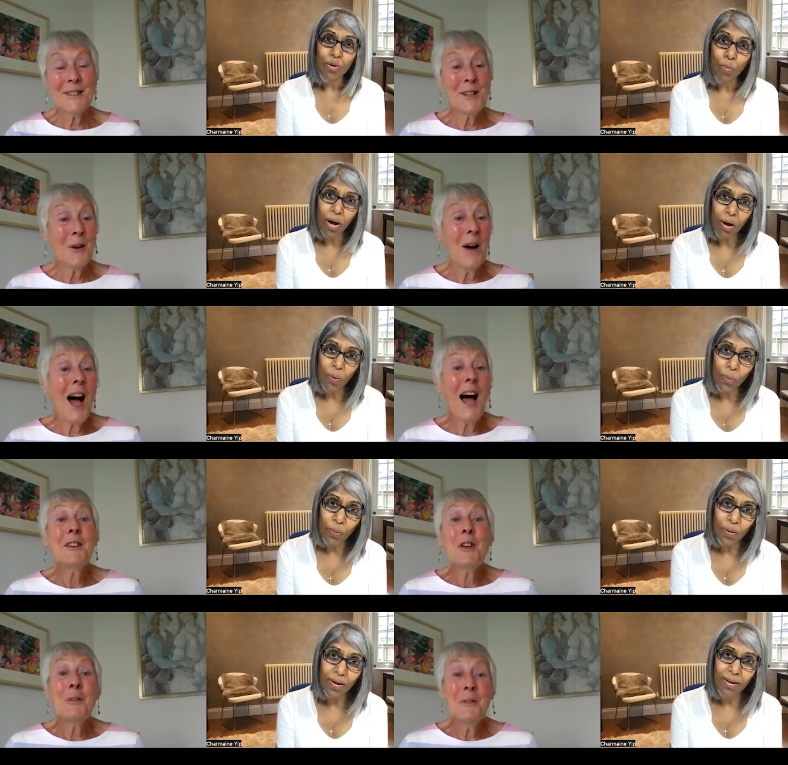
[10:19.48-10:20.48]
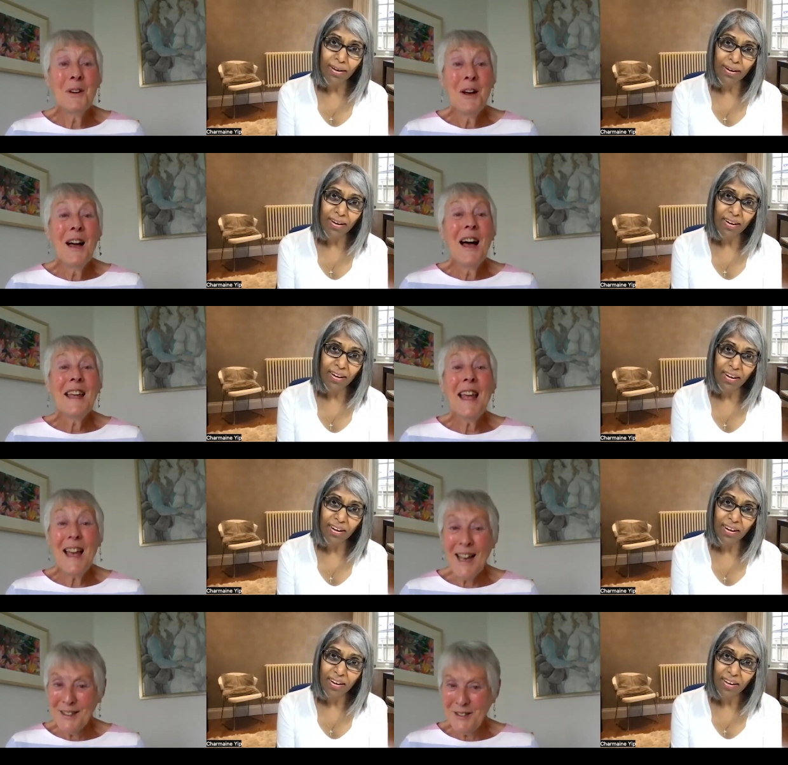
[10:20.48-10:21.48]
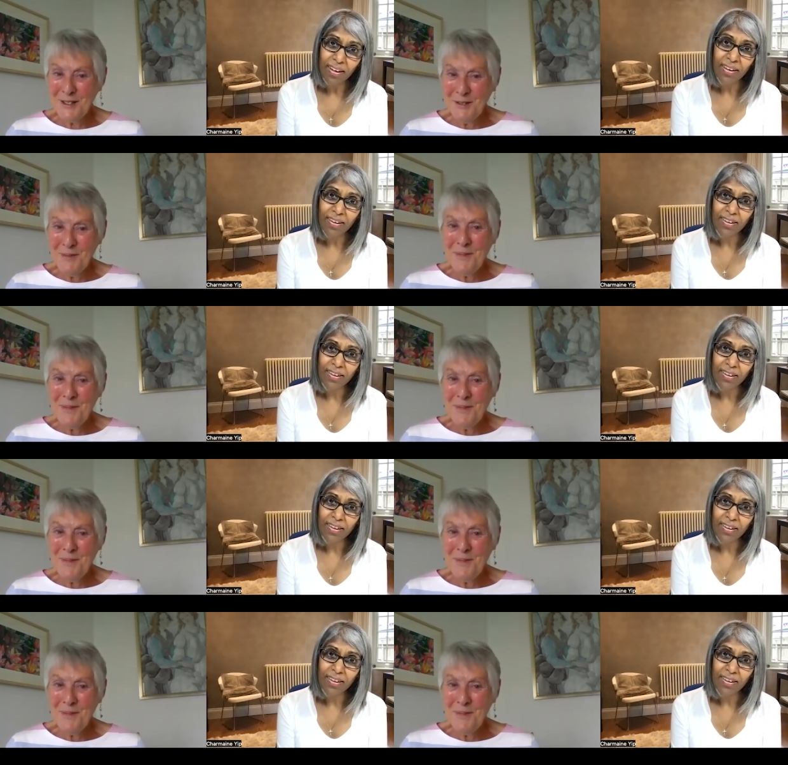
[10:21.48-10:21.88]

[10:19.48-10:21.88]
Speaker 1: So wow. I don't. Yes.